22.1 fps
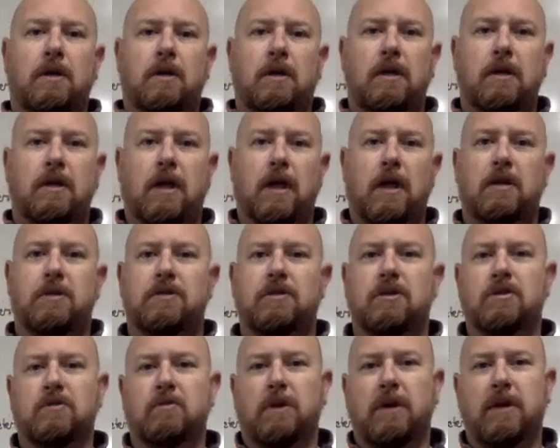Hey guys,
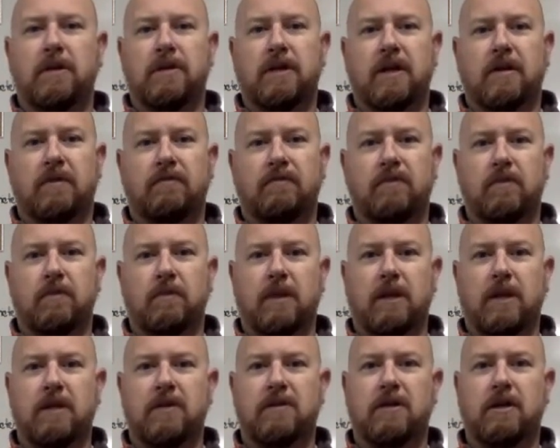just want to take a few
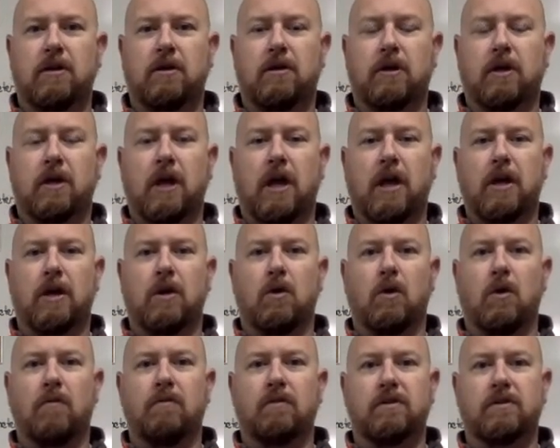minutes here to kind of go
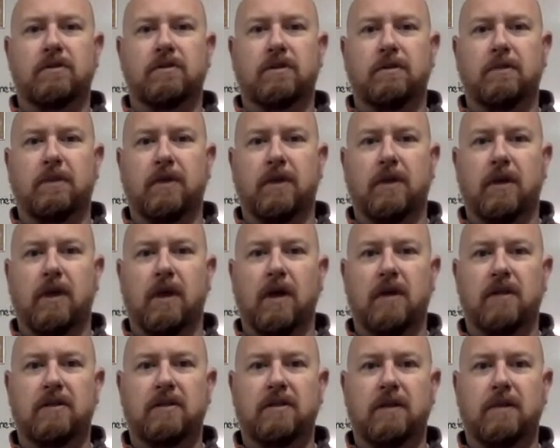over some of the
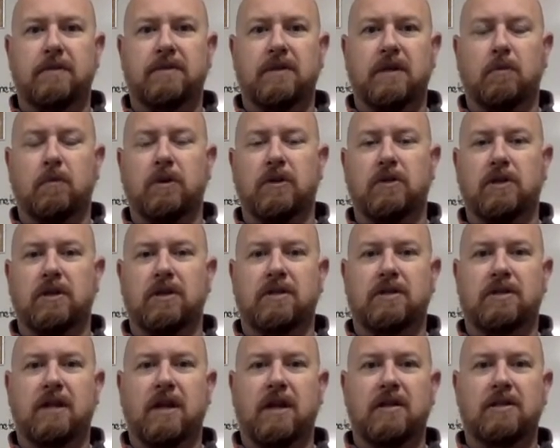concepts that we
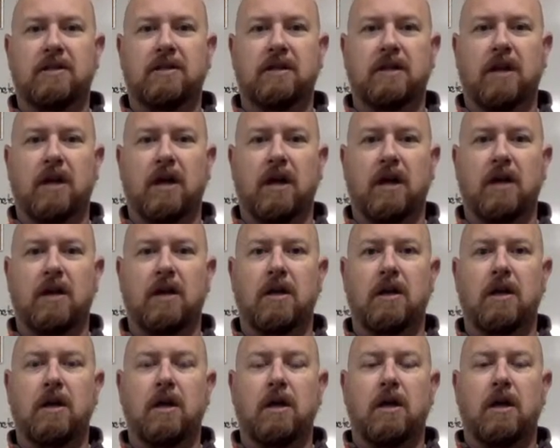just tested on
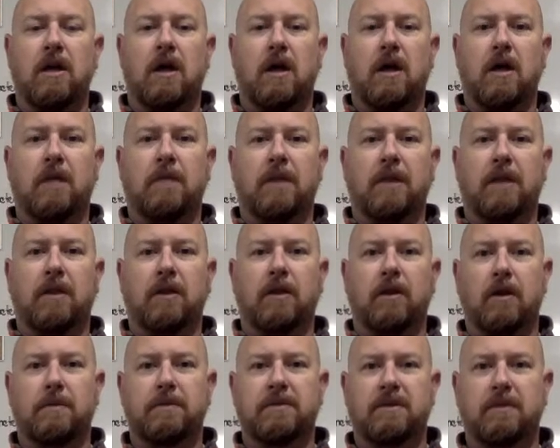and
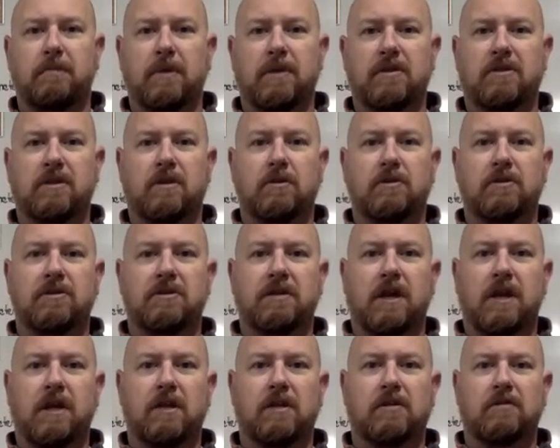clear up some
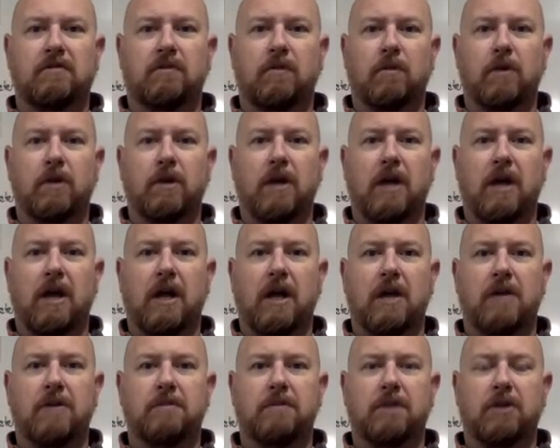misunderstandings for you
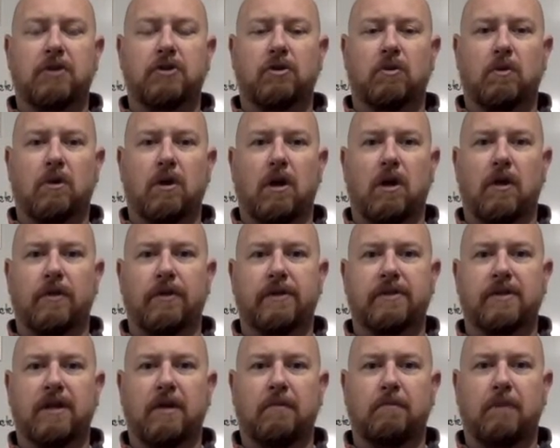guys, make sure we're all on the
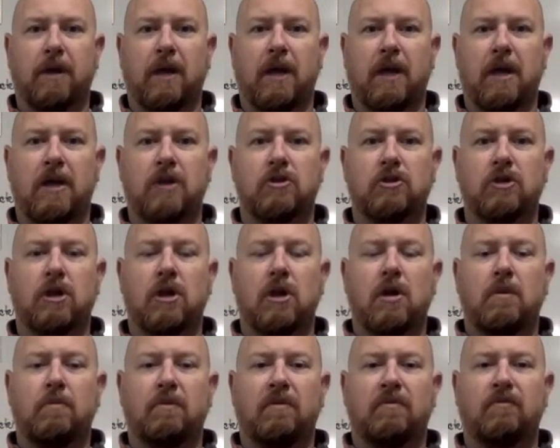same page
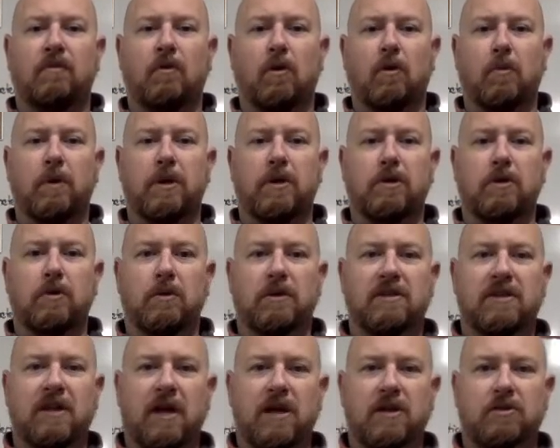before we do a
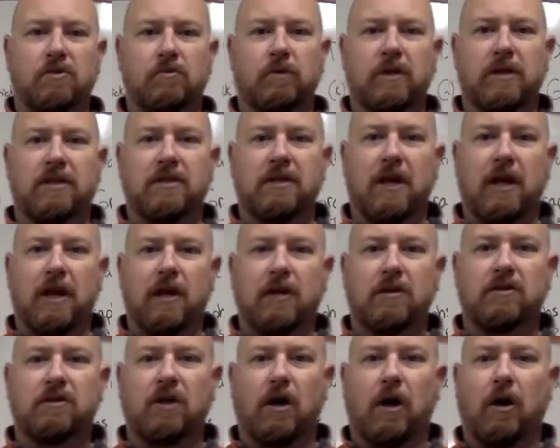test retake.
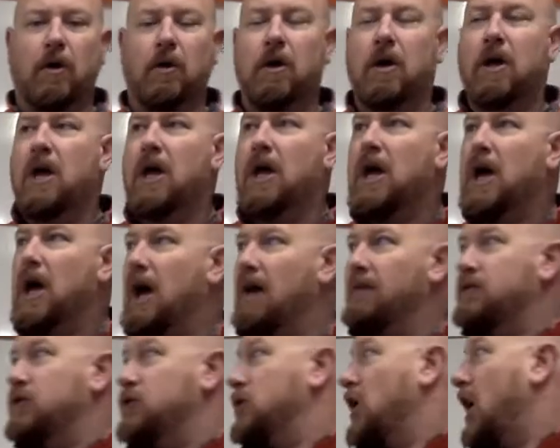So
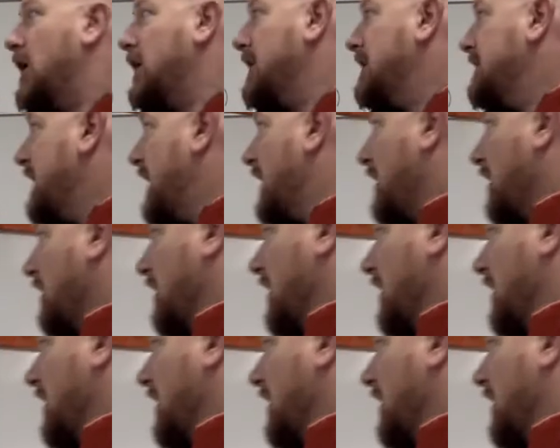I've jotted down a